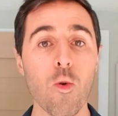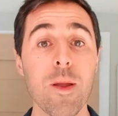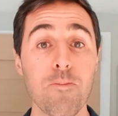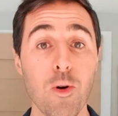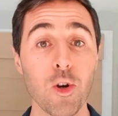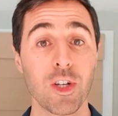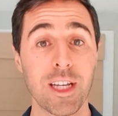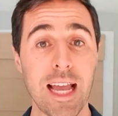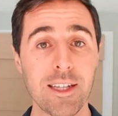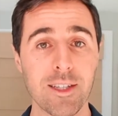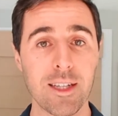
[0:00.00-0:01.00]
we push
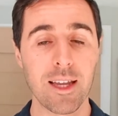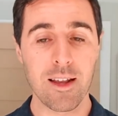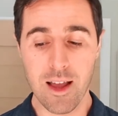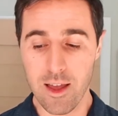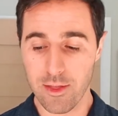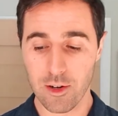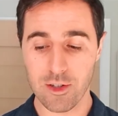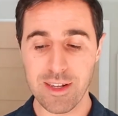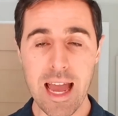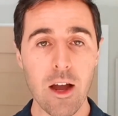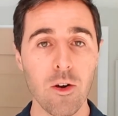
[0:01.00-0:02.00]
against it, there's
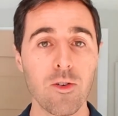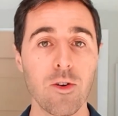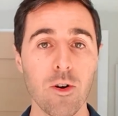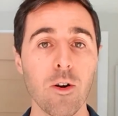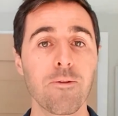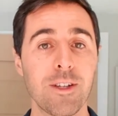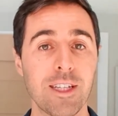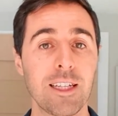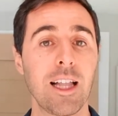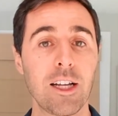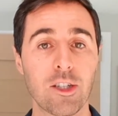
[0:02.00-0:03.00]
now
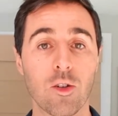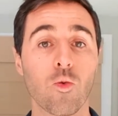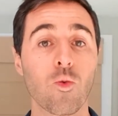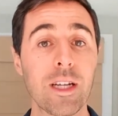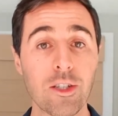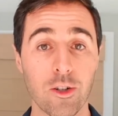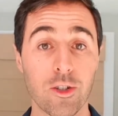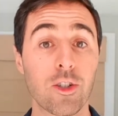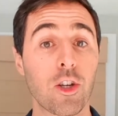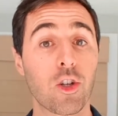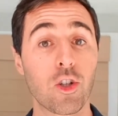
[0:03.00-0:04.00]
neurophysiological research
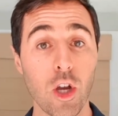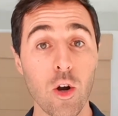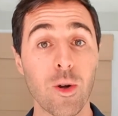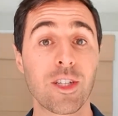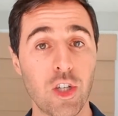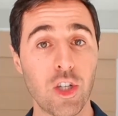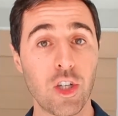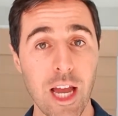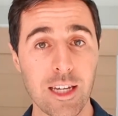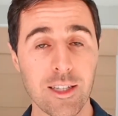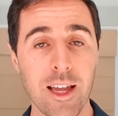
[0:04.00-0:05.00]
to show and
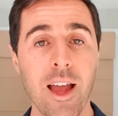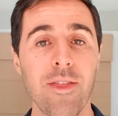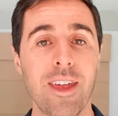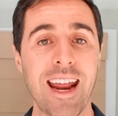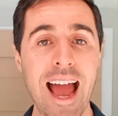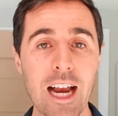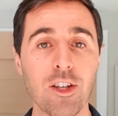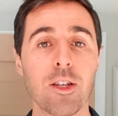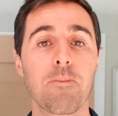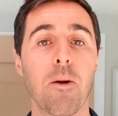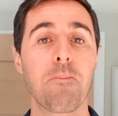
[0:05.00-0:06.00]
suggest that it
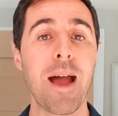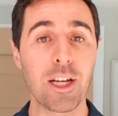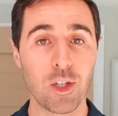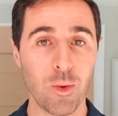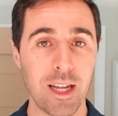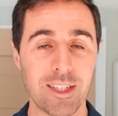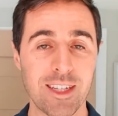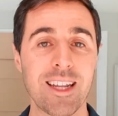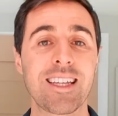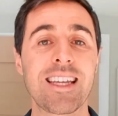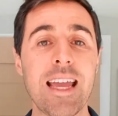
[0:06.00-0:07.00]
actually perpetuates it.
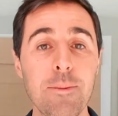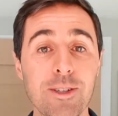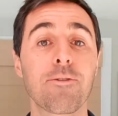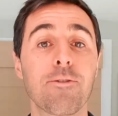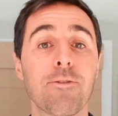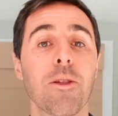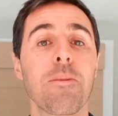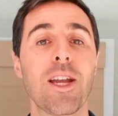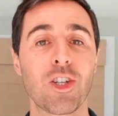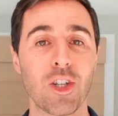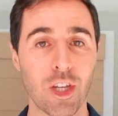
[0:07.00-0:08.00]
It keeps the
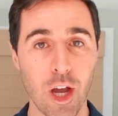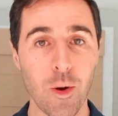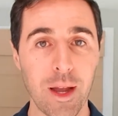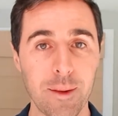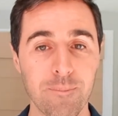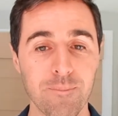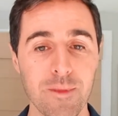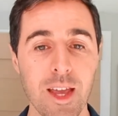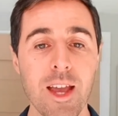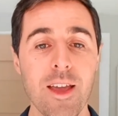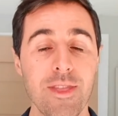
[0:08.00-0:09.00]
inflammation going.
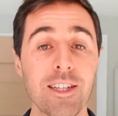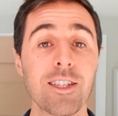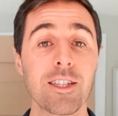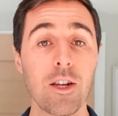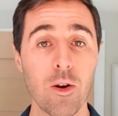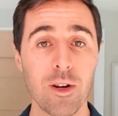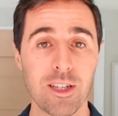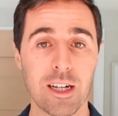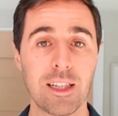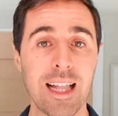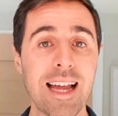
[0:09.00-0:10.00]
This is known as a
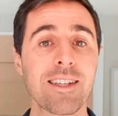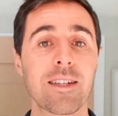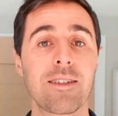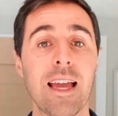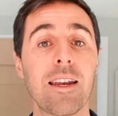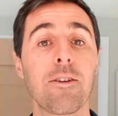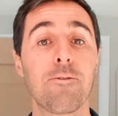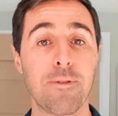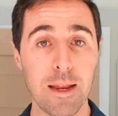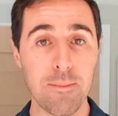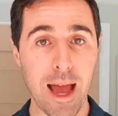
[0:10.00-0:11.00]
classic negative
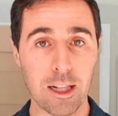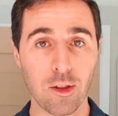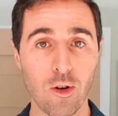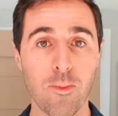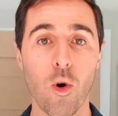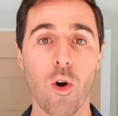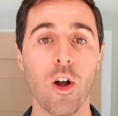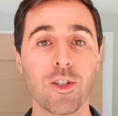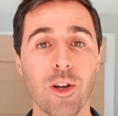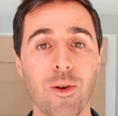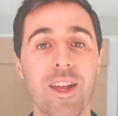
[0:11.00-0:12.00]
feedback loop, or also an